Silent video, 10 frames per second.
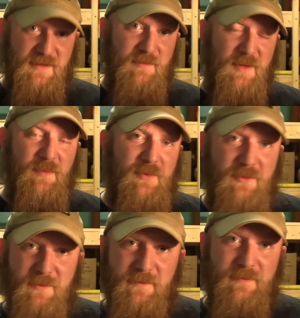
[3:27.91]
that
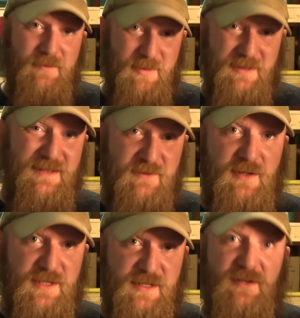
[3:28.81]
people believe are
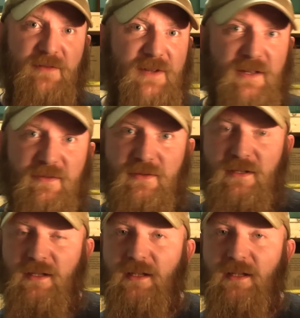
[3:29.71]
conservative.